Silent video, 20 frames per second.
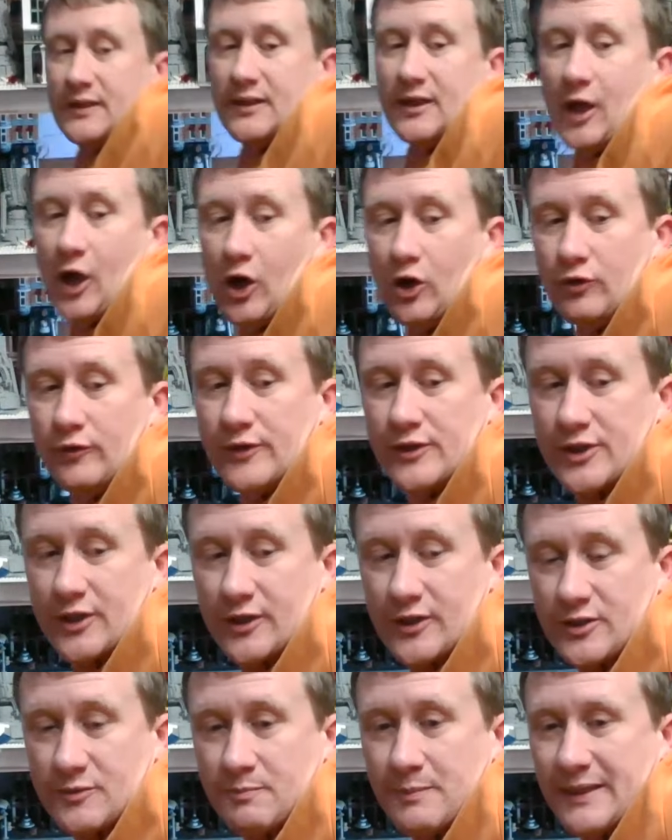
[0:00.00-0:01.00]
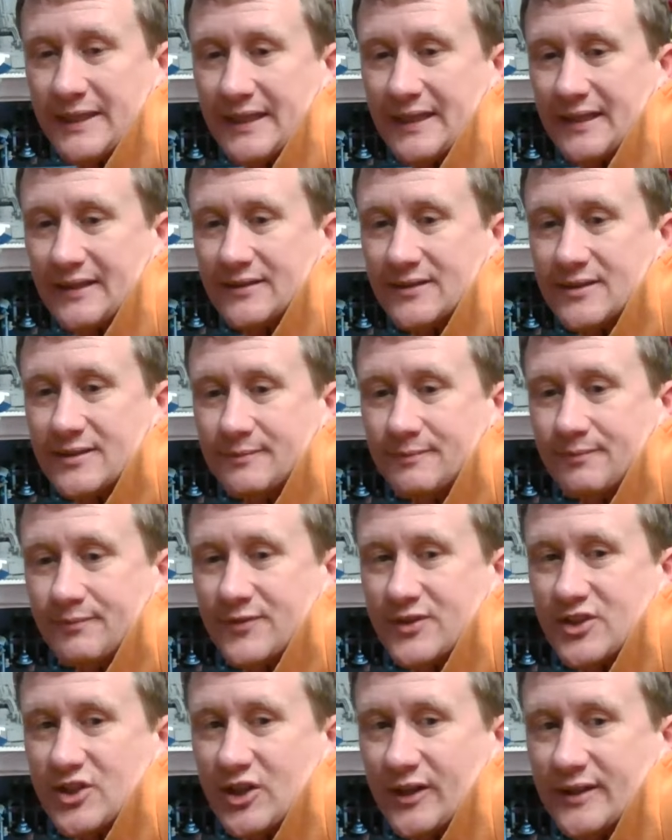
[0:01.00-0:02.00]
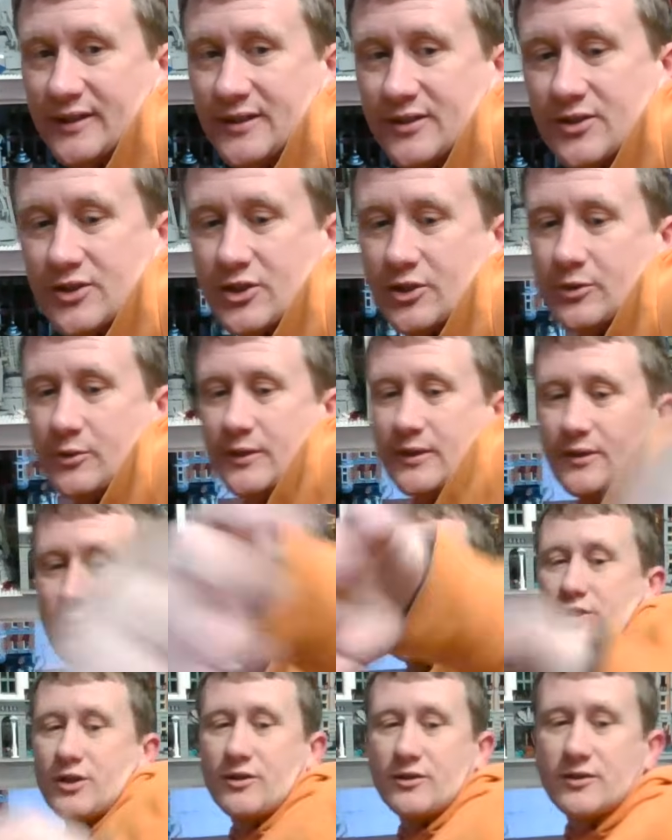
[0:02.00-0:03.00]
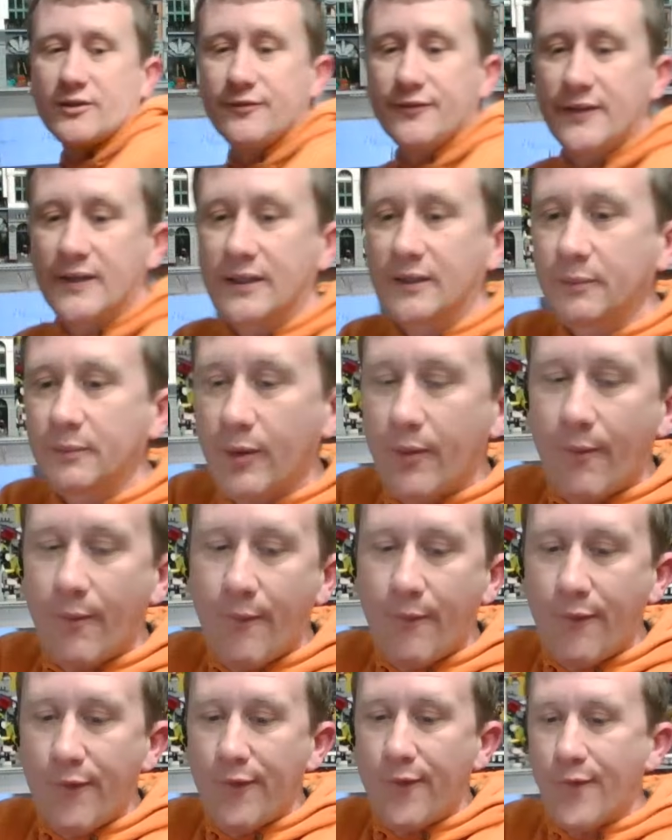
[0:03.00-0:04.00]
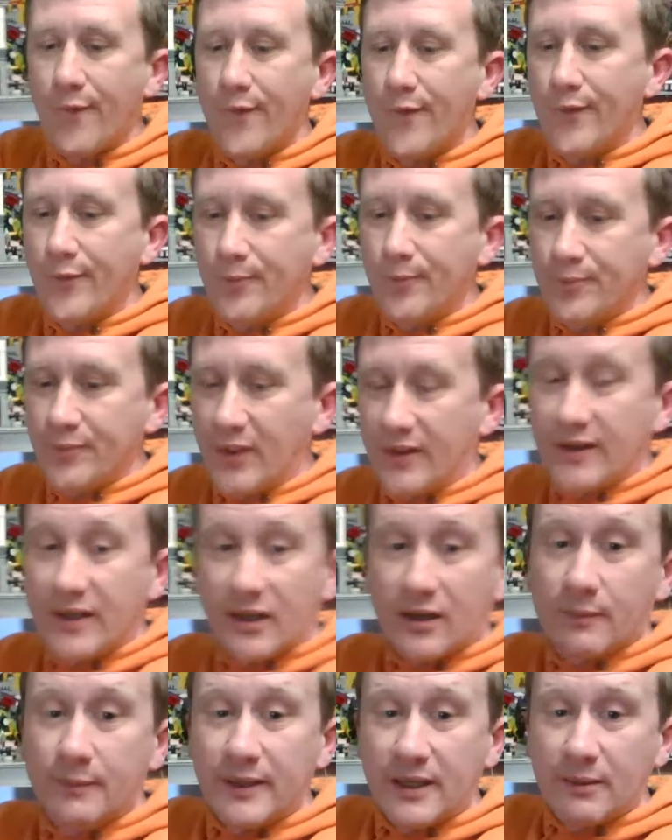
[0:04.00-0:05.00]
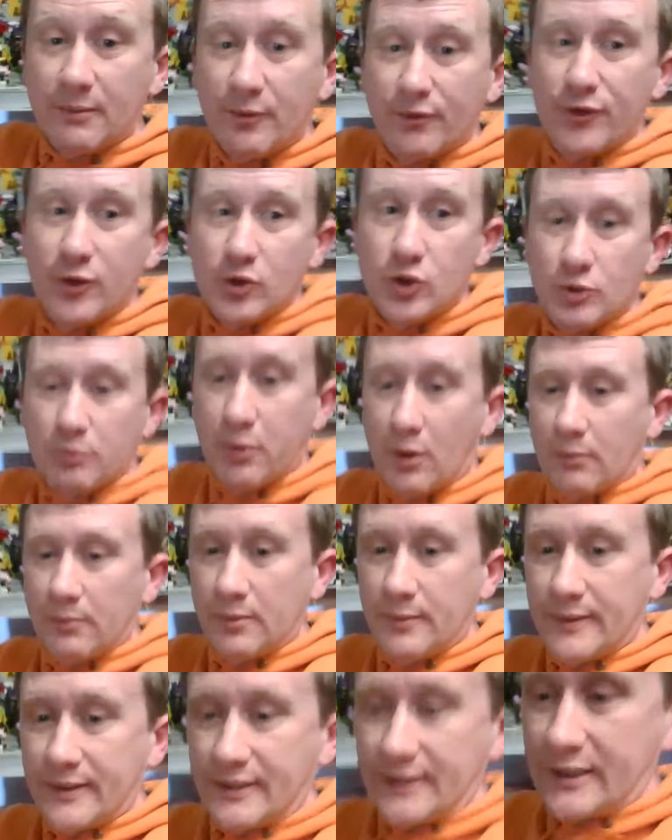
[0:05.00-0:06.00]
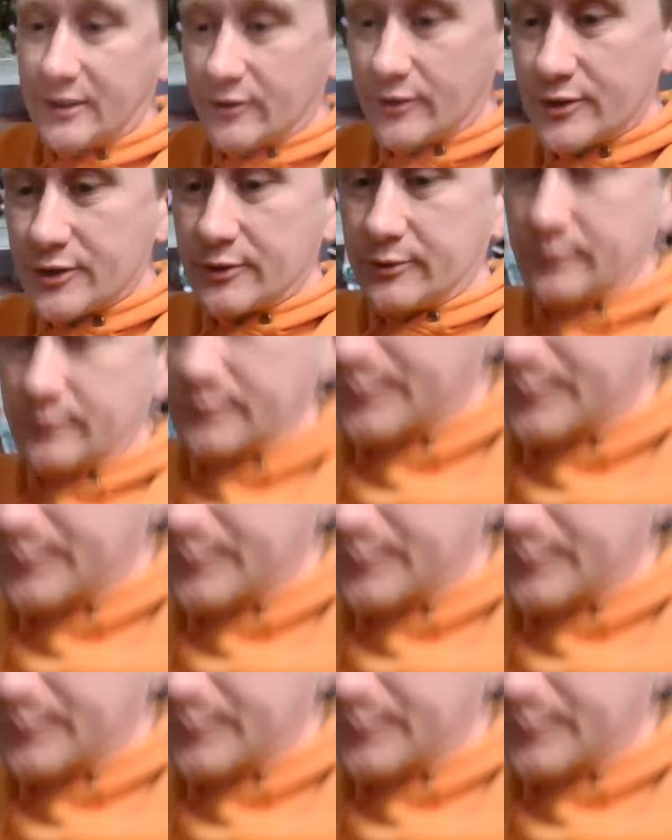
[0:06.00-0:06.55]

oversized Miniland side until it all starts to fill up. and it can become a future problem in a year or two.